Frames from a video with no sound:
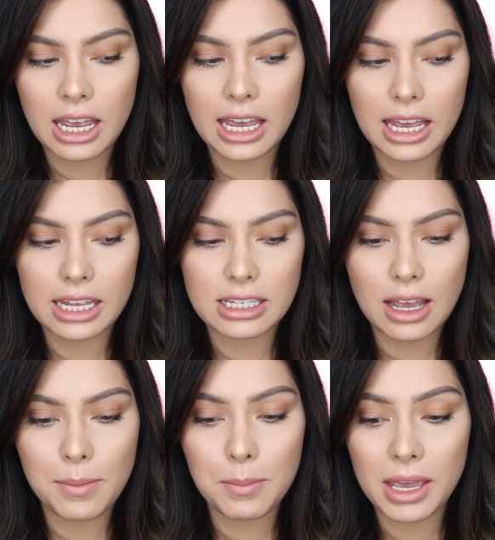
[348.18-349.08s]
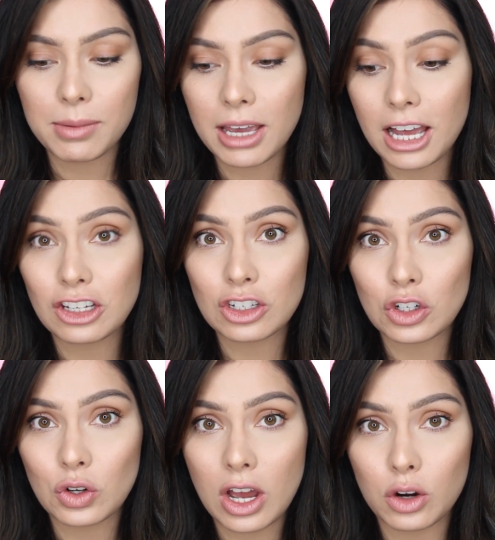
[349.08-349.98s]
And maybe I just
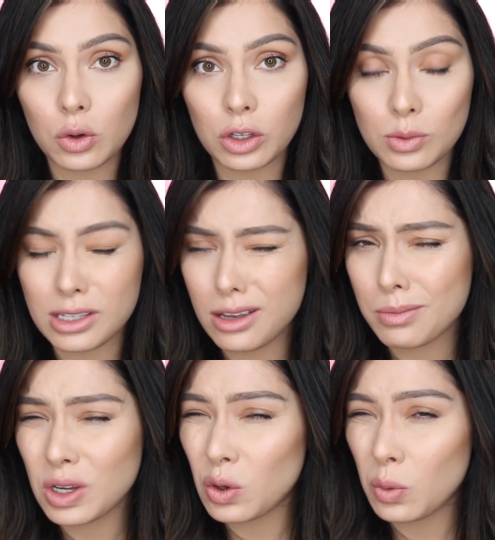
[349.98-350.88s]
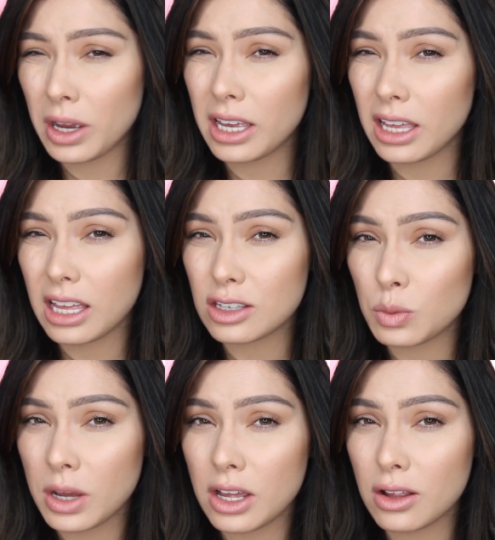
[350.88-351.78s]
don't know how to use them quite as
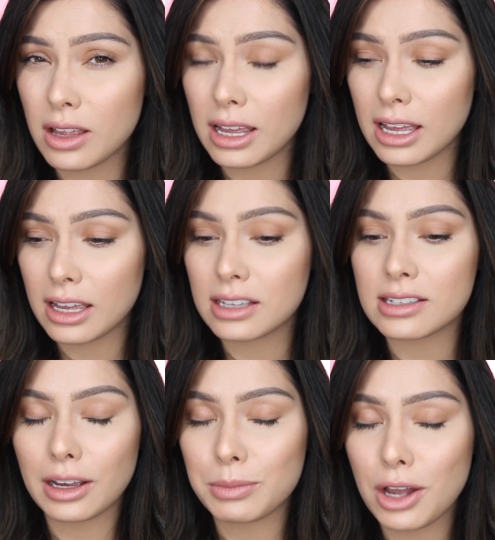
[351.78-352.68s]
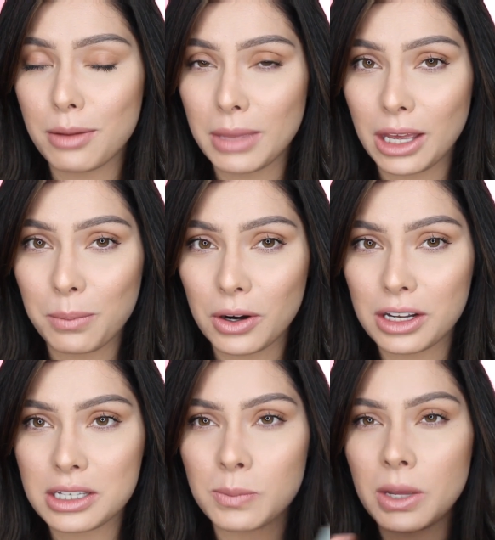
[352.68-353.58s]
well, as I'm not a makeup
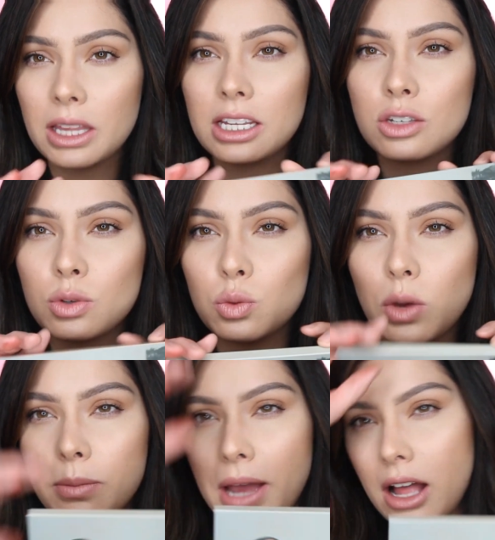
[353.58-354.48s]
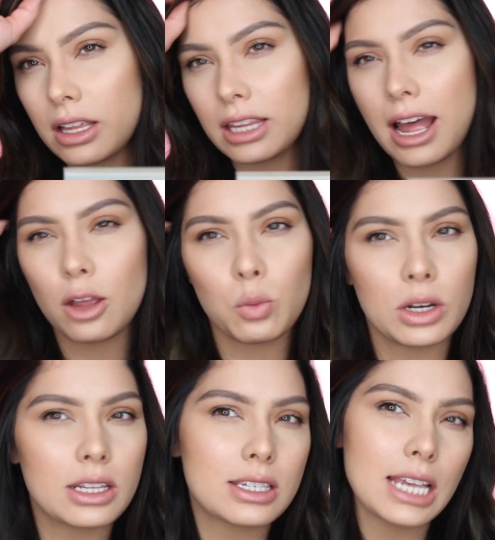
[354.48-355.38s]
artist, but this was one palette that I
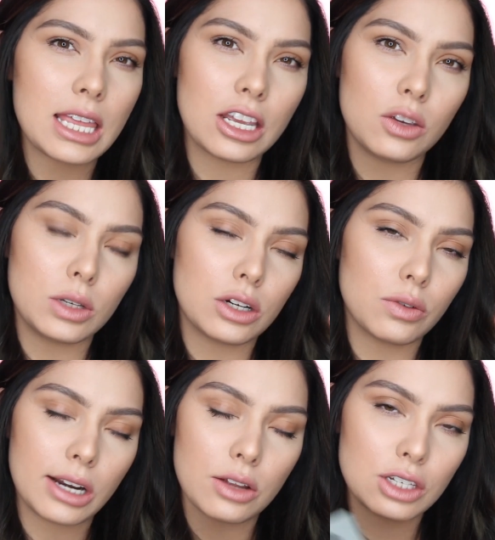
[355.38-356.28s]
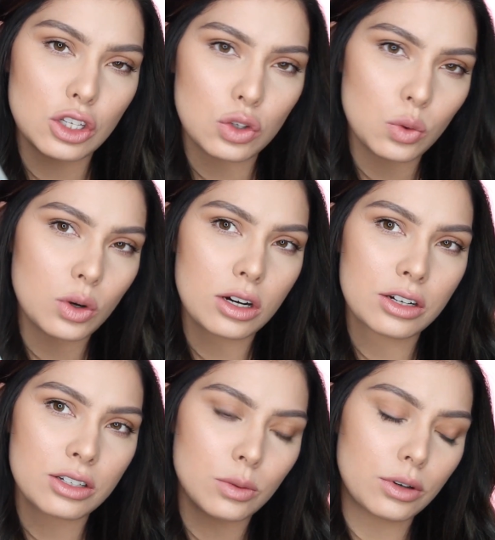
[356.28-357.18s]
wouldn't say that you need to run out to the
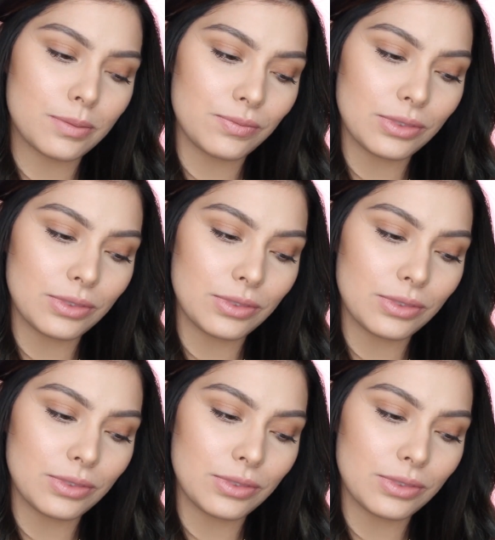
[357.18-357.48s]
stores or